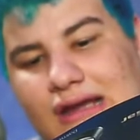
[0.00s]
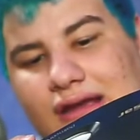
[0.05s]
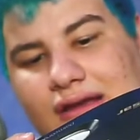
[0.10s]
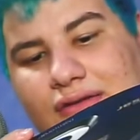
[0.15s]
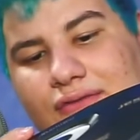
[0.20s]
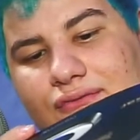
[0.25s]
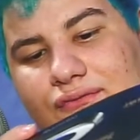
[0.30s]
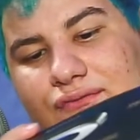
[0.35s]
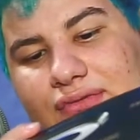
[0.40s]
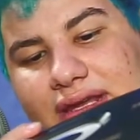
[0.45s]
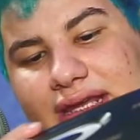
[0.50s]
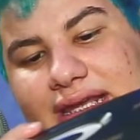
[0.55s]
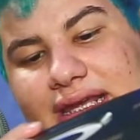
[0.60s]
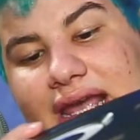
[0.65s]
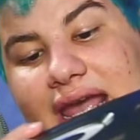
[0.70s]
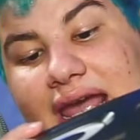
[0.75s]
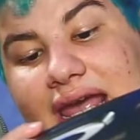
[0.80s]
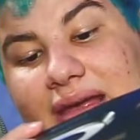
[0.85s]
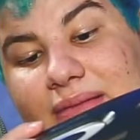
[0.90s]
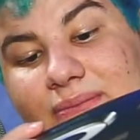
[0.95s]

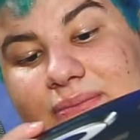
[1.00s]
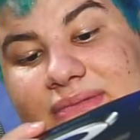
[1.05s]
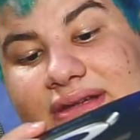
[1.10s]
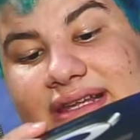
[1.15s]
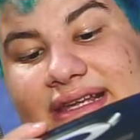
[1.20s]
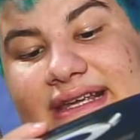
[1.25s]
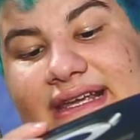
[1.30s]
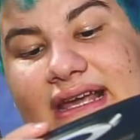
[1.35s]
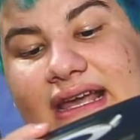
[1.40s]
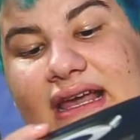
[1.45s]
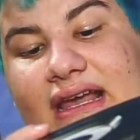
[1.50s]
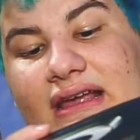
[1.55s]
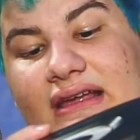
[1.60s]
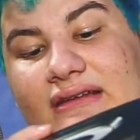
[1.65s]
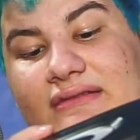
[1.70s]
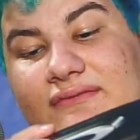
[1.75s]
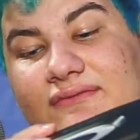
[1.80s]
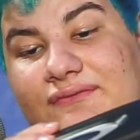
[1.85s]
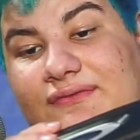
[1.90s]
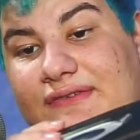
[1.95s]

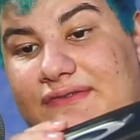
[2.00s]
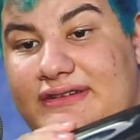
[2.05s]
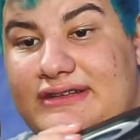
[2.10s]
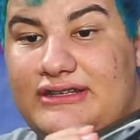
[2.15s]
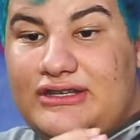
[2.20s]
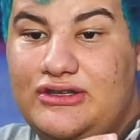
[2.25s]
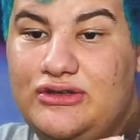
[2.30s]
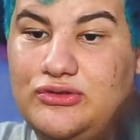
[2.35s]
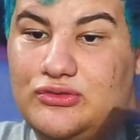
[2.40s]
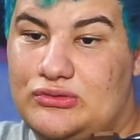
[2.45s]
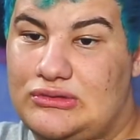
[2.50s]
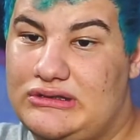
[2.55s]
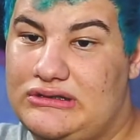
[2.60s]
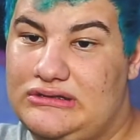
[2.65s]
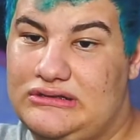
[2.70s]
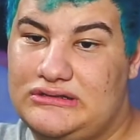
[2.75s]
VMD52.